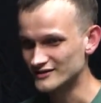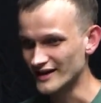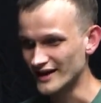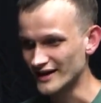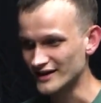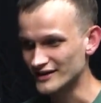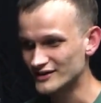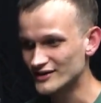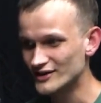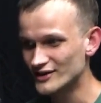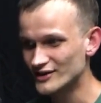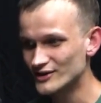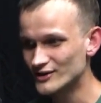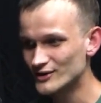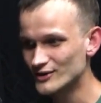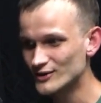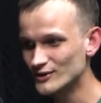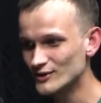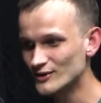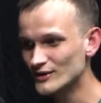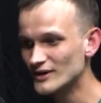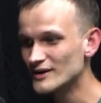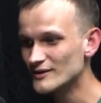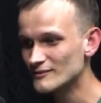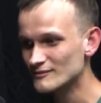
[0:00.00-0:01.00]
like,
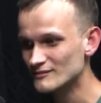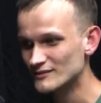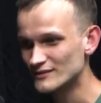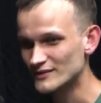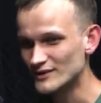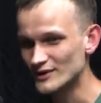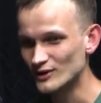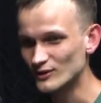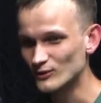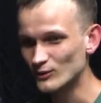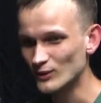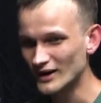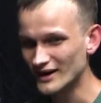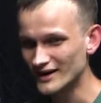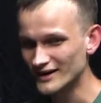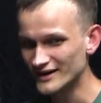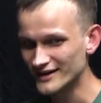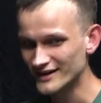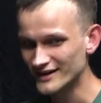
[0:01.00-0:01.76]
no, why